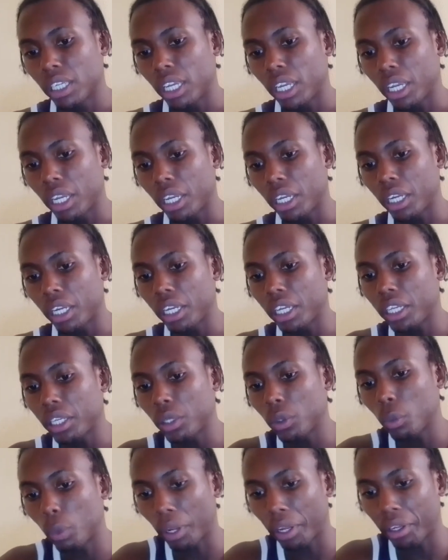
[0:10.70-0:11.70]

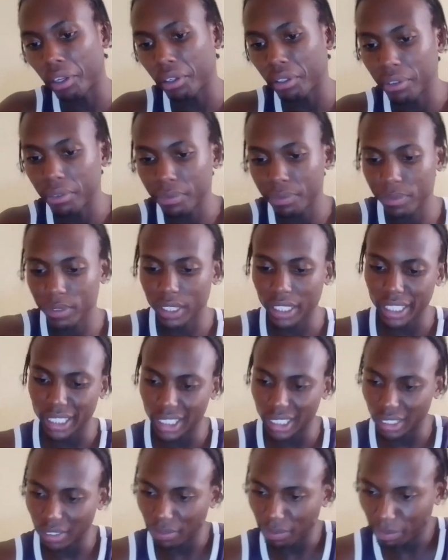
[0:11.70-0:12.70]
Anyway,
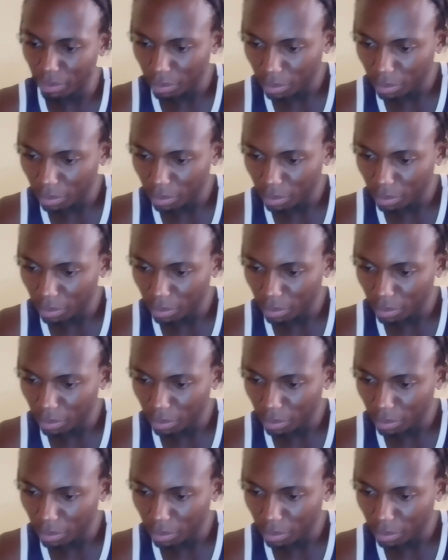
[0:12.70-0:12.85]
listen.